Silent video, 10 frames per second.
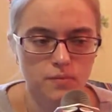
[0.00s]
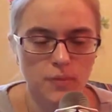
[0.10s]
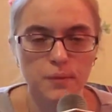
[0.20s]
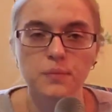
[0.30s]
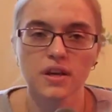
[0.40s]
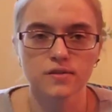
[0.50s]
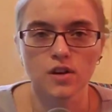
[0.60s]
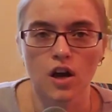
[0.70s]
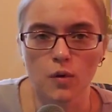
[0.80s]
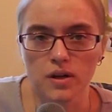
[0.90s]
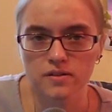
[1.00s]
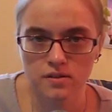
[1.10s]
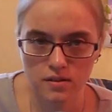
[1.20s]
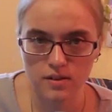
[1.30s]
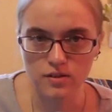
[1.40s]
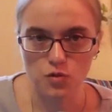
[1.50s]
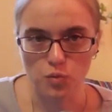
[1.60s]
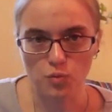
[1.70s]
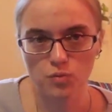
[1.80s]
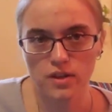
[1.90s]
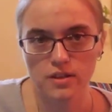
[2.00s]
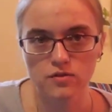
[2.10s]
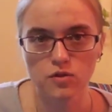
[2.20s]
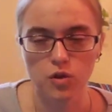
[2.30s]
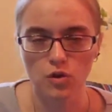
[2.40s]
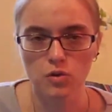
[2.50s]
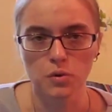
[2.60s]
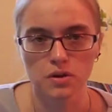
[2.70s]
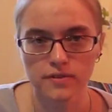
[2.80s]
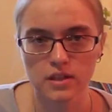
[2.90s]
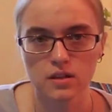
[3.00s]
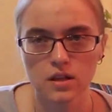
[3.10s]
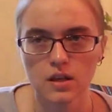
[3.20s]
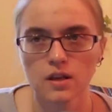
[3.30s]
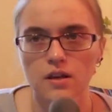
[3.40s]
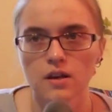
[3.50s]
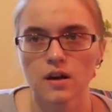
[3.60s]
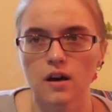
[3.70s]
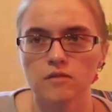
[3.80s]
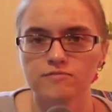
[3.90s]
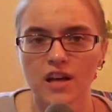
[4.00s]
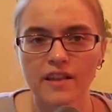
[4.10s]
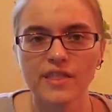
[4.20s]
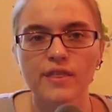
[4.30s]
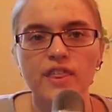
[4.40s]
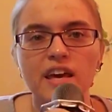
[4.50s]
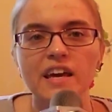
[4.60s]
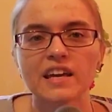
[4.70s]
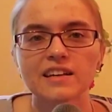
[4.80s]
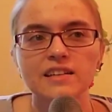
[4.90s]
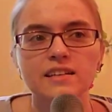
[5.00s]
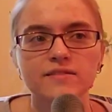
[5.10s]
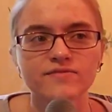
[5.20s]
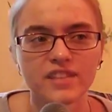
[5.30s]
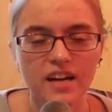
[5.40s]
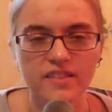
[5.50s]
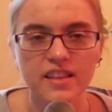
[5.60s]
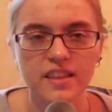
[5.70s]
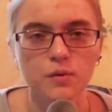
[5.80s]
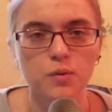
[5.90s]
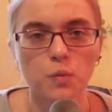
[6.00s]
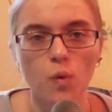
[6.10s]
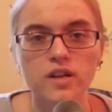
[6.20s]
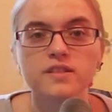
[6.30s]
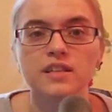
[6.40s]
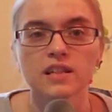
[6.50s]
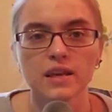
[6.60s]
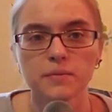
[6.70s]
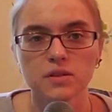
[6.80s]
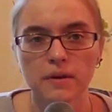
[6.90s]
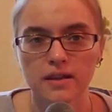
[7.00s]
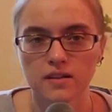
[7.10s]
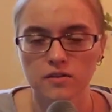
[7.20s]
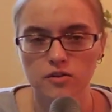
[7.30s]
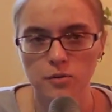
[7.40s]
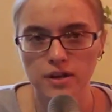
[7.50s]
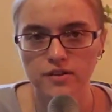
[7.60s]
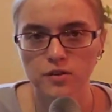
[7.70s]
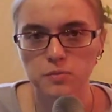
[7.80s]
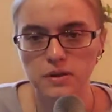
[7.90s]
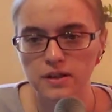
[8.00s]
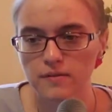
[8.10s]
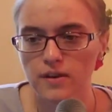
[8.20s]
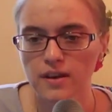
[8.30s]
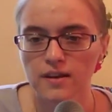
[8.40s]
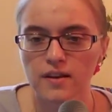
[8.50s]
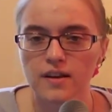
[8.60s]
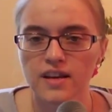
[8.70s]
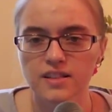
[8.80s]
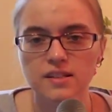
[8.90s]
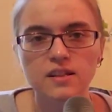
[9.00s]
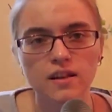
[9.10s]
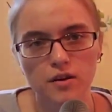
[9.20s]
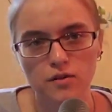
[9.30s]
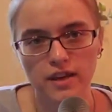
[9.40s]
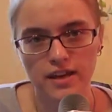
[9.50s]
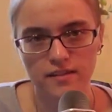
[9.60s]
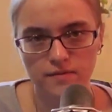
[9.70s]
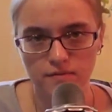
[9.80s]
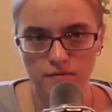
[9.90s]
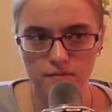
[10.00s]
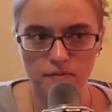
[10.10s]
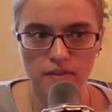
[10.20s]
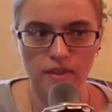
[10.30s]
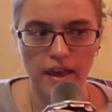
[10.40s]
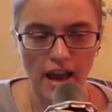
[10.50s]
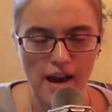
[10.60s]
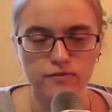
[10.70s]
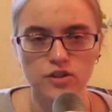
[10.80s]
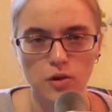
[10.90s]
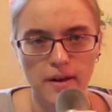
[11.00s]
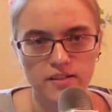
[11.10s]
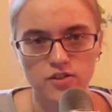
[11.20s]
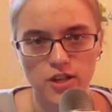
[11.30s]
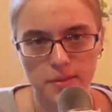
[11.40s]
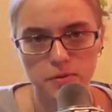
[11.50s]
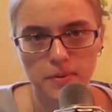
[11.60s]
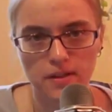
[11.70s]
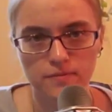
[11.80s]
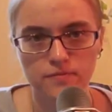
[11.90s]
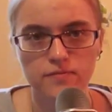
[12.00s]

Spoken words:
because Conquest is the lord of it. Not that they would want to claim a domain in Toronto, but it's clear that they have to go back to Jacobsville.